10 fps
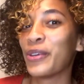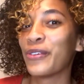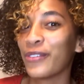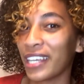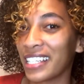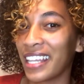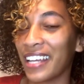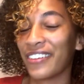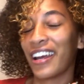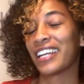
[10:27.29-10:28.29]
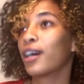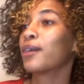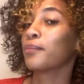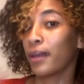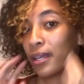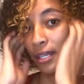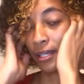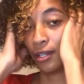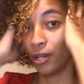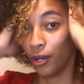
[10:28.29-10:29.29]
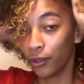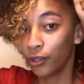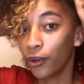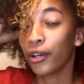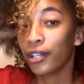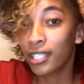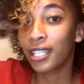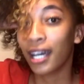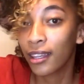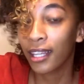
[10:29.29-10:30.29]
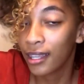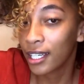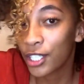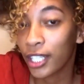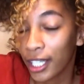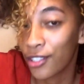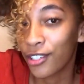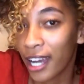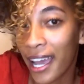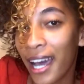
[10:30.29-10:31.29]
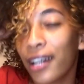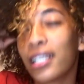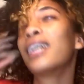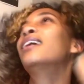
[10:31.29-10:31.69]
You've guessed that right. There are many known oils out there that you can try out,